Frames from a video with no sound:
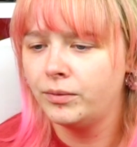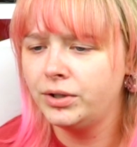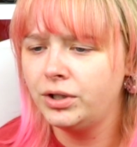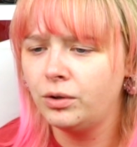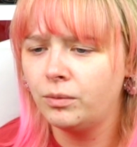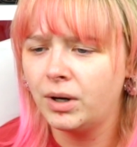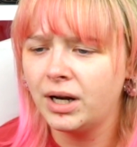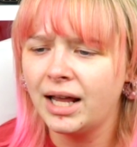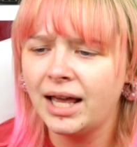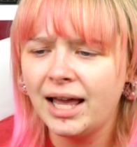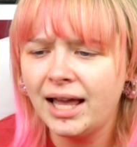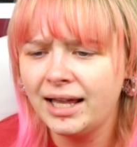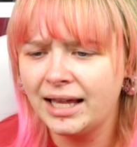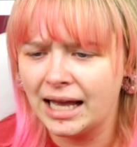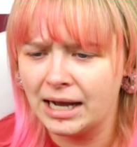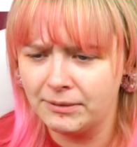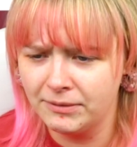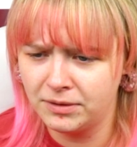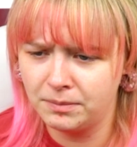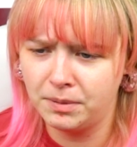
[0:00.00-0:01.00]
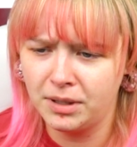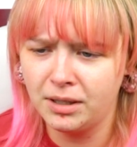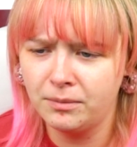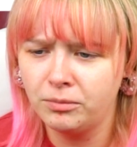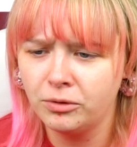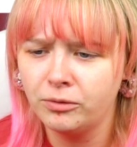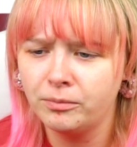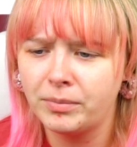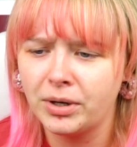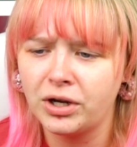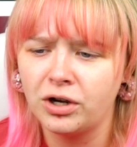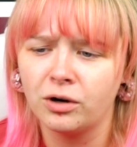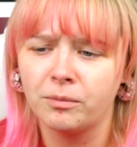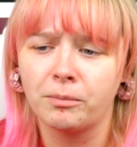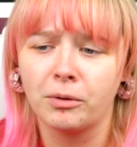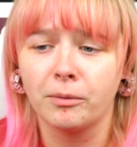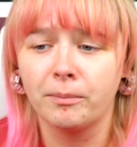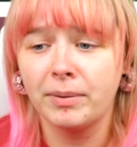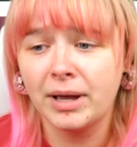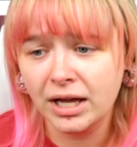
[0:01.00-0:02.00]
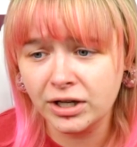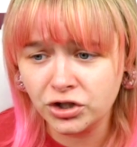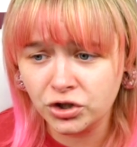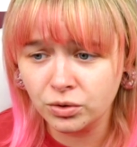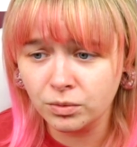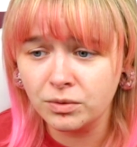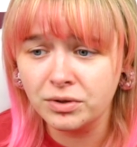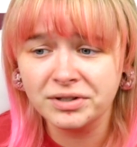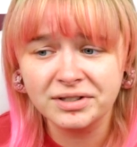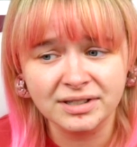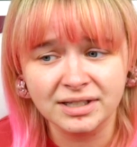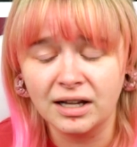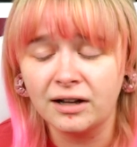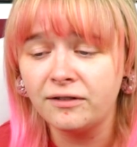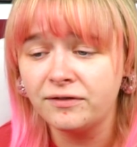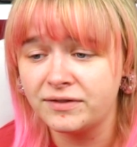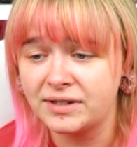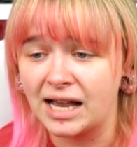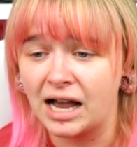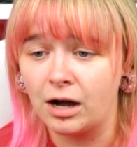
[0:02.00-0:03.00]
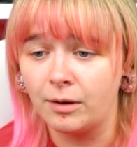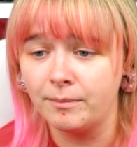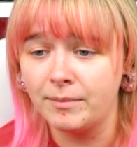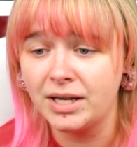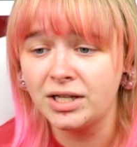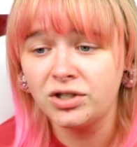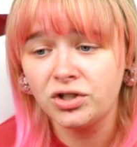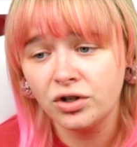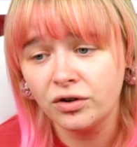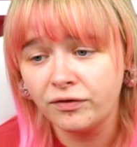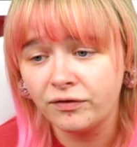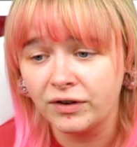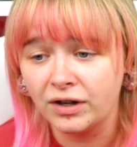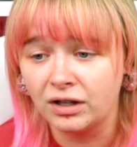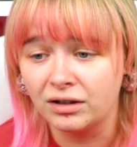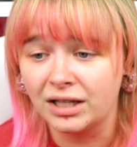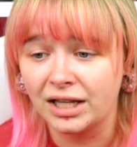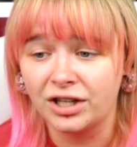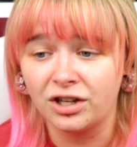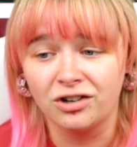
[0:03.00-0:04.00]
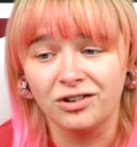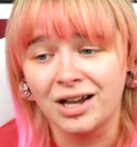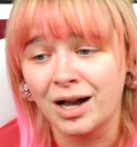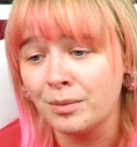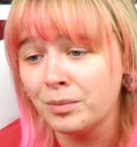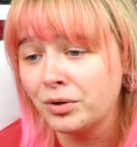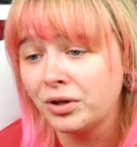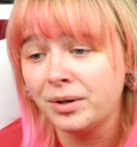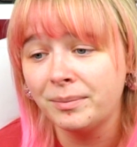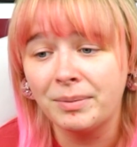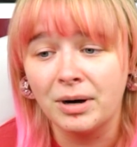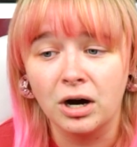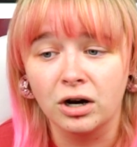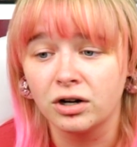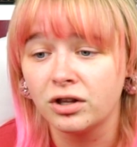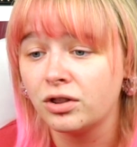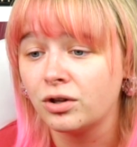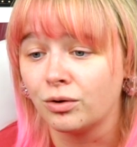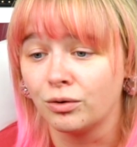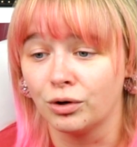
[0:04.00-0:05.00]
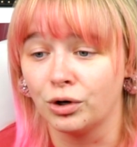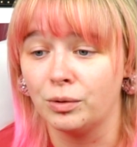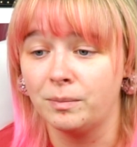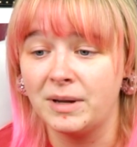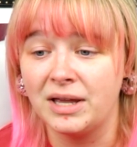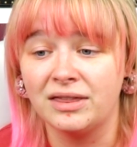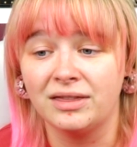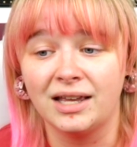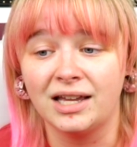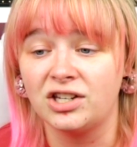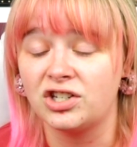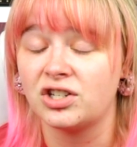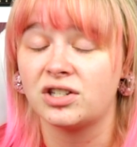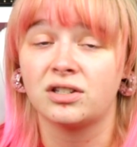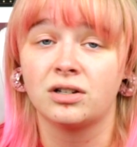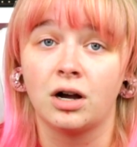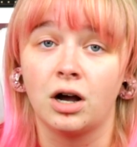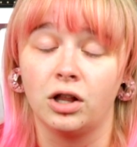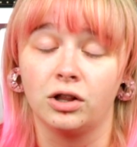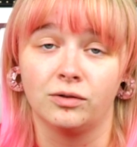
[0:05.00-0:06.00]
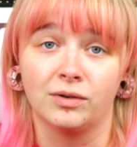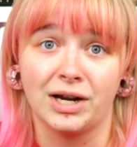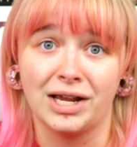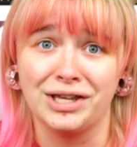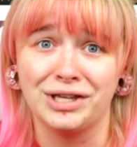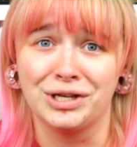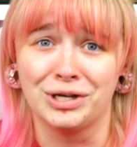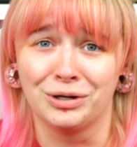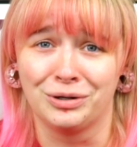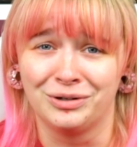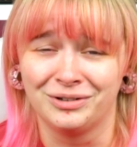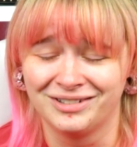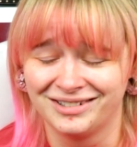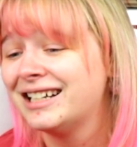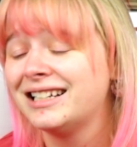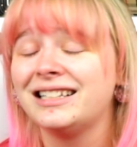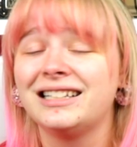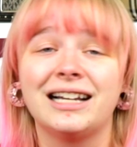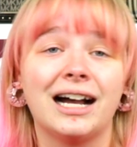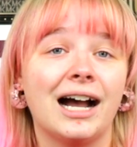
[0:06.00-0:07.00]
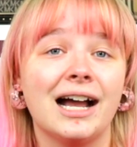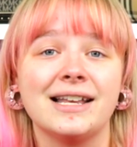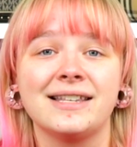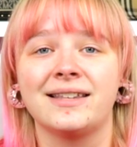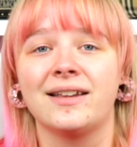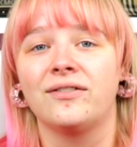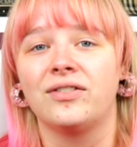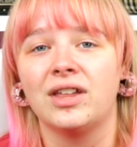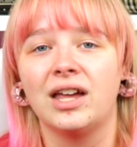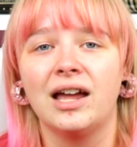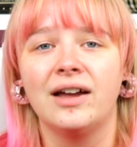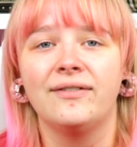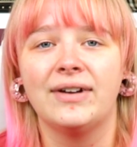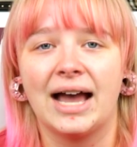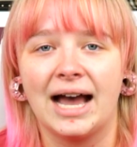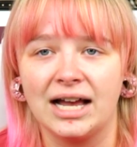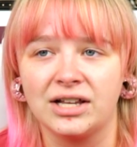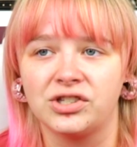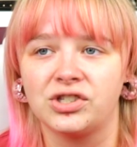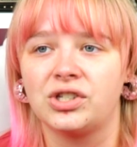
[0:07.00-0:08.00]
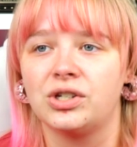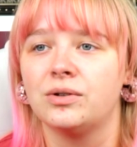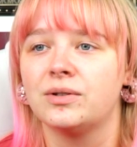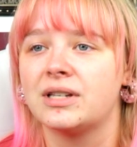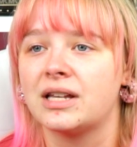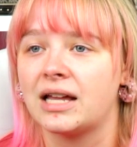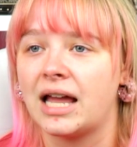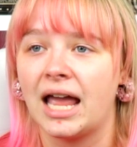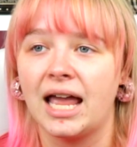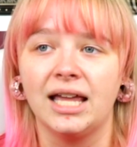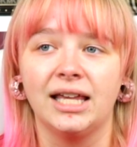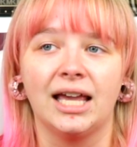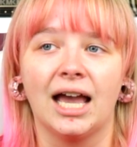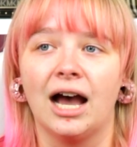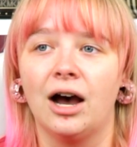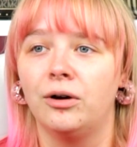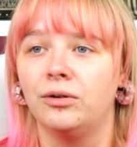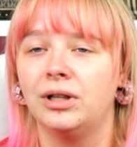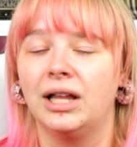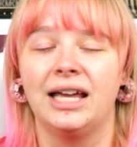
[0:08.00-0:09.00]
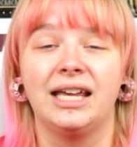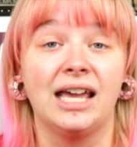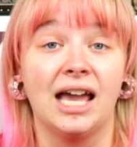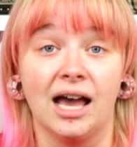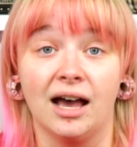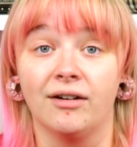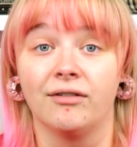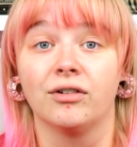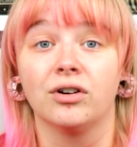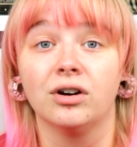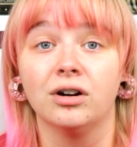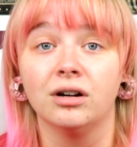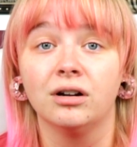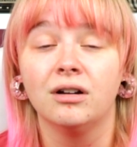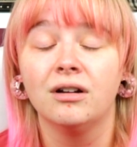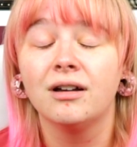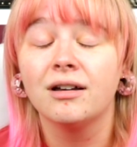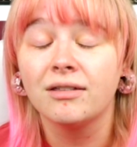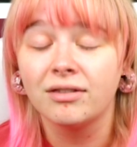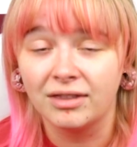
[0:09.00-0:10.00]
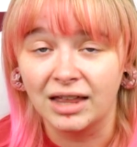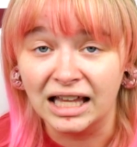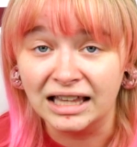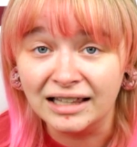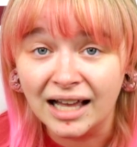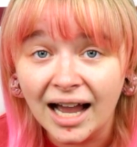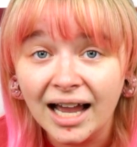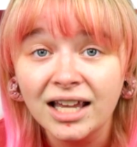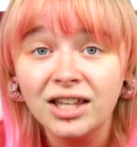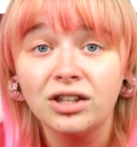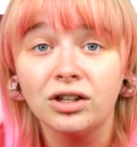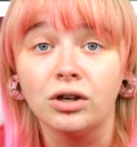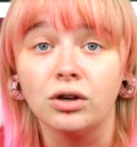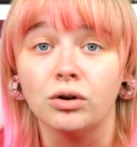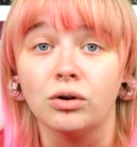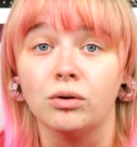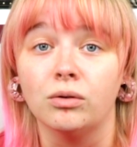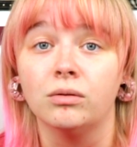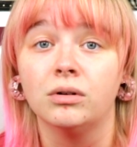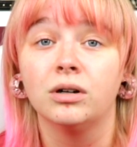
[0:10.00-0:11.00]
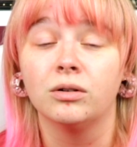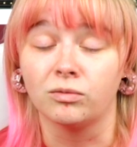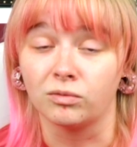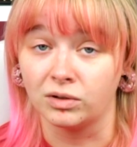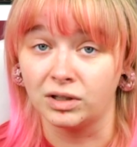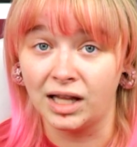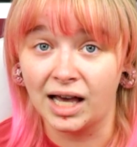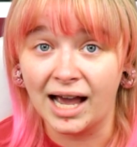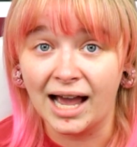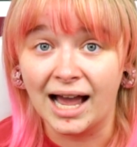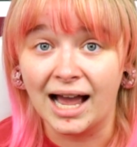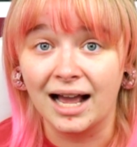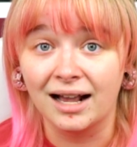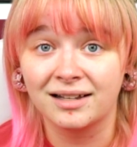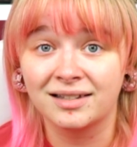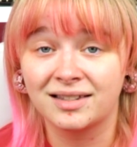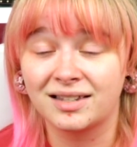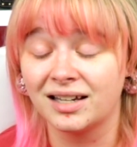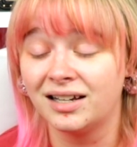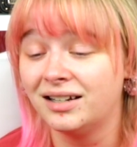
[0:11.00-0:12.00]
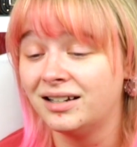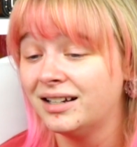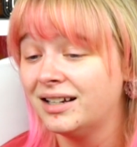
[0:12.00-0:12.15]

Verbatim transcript: When you wanna hang out with people, but your perpetual self-doubt makes you feel like you're not really part of the group and they just tolerate you. Guys, if they have asked you to hang out, like, ever, they like you. Relax.